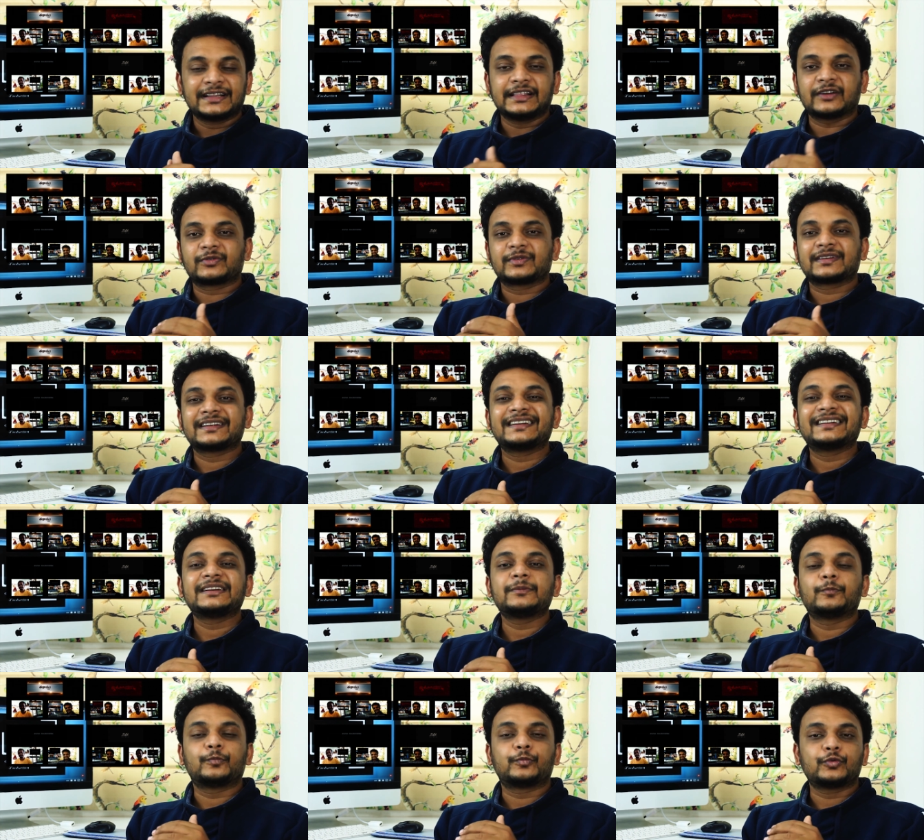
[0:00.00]
That will really
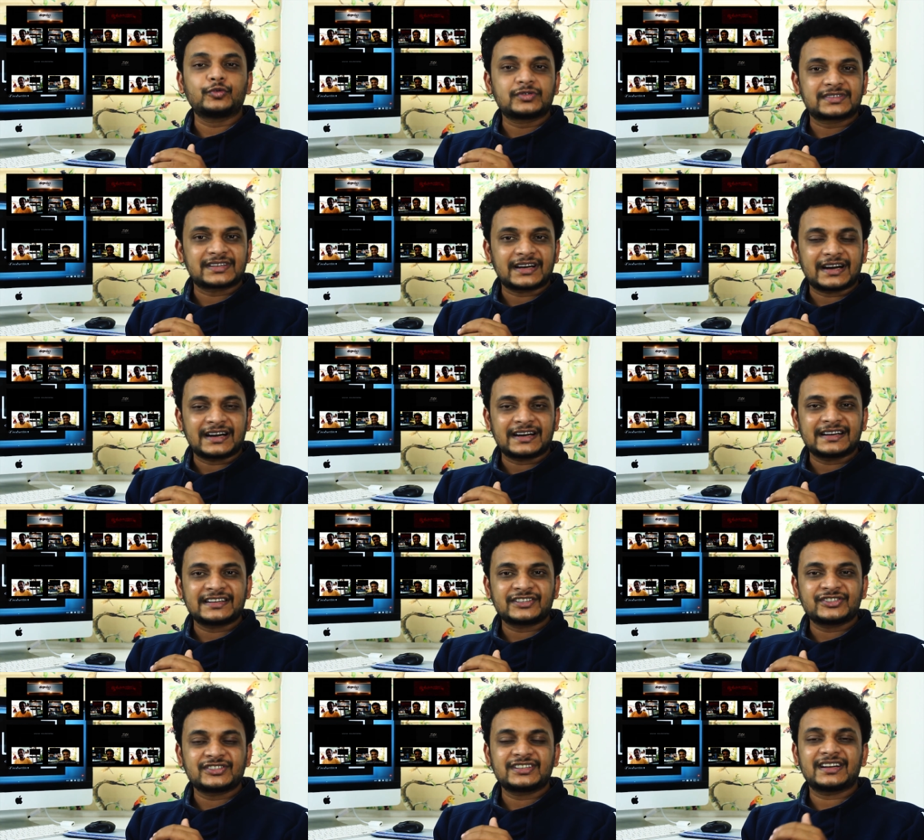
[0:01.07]
boost our
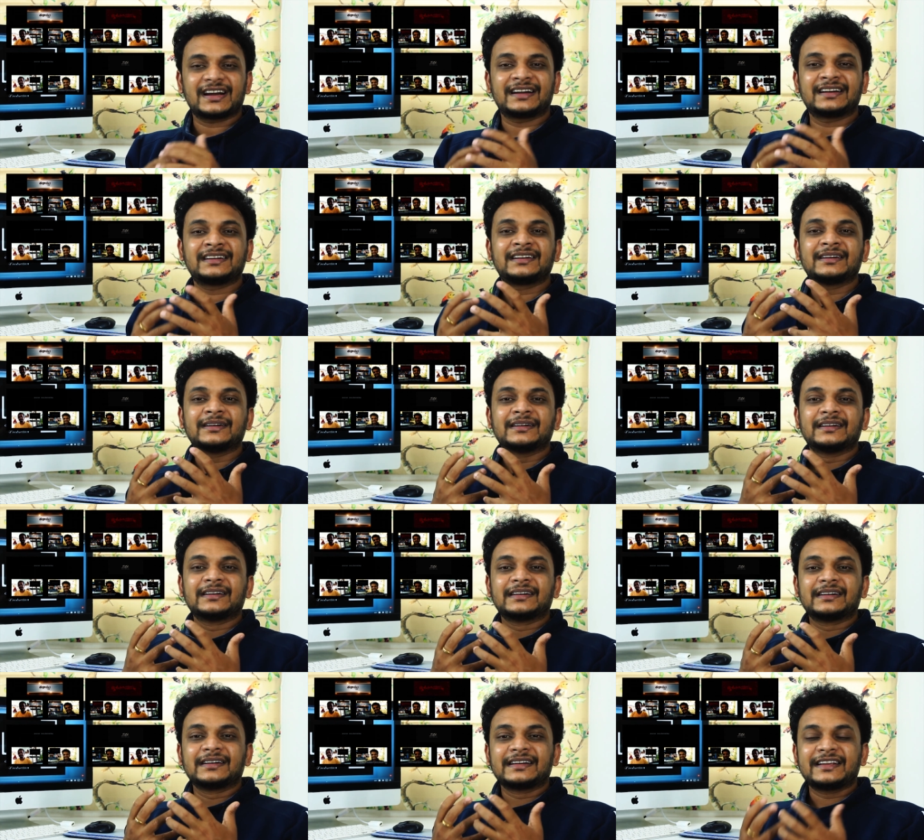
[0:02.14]
energy and
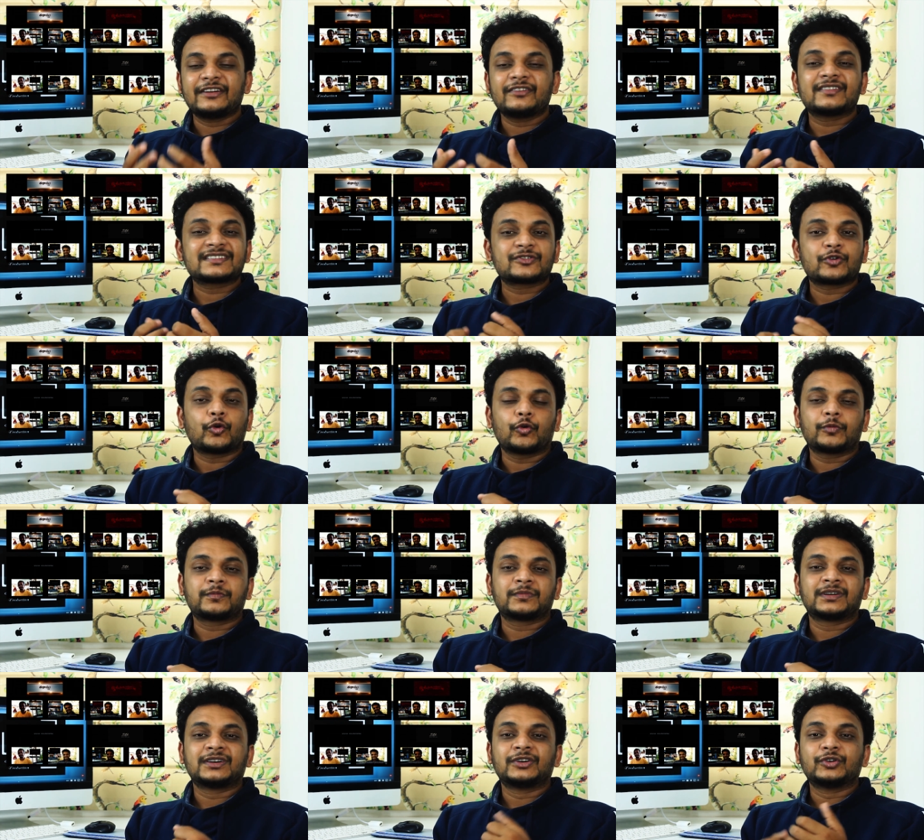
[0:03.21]
give us hope
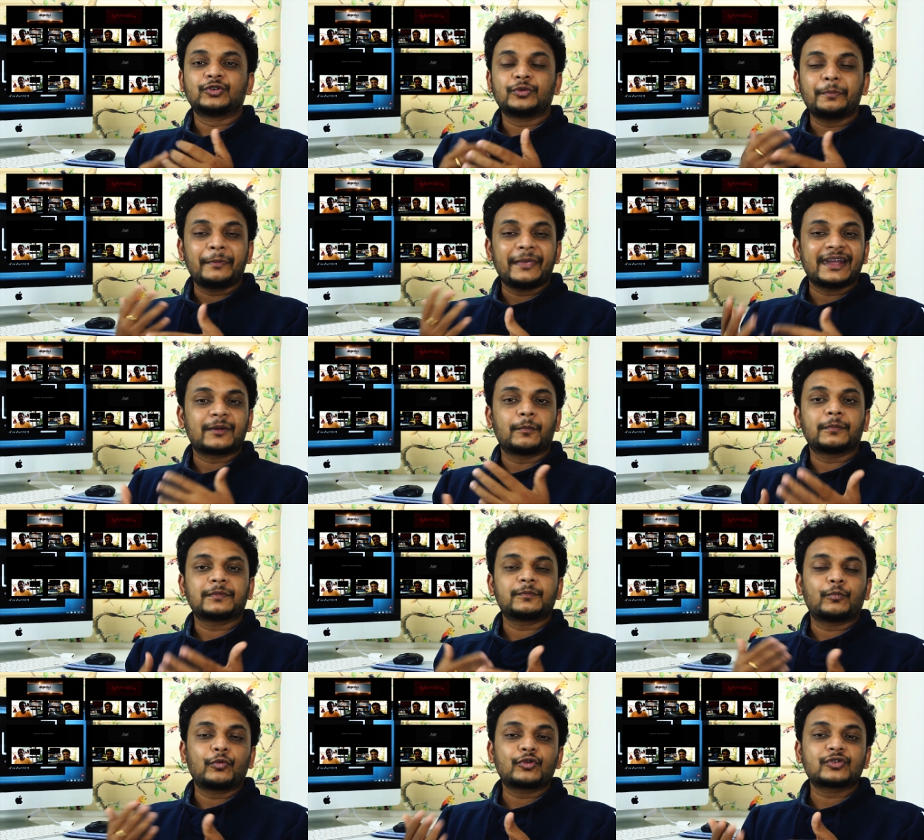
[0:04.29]
to make
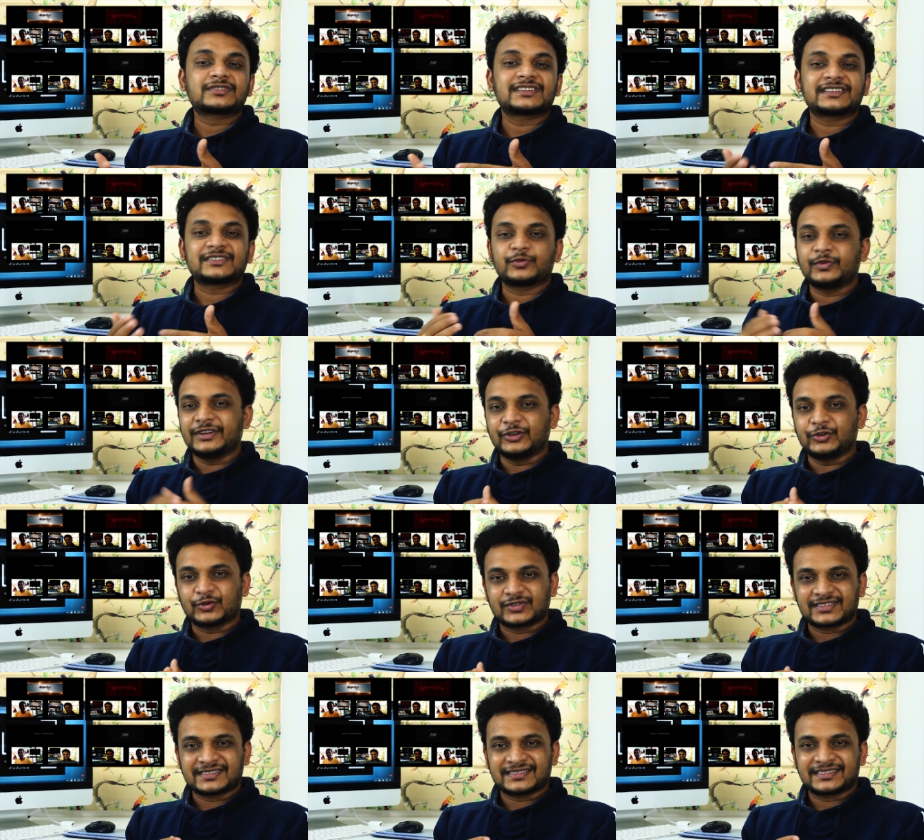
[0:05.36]
more such
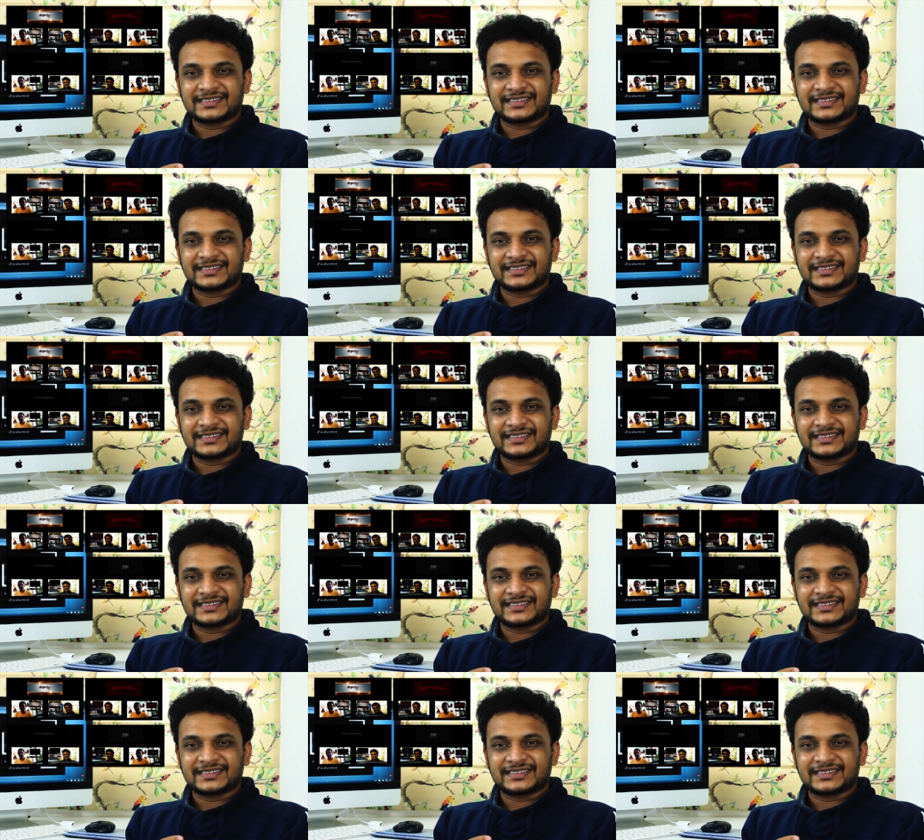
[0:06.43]
videos.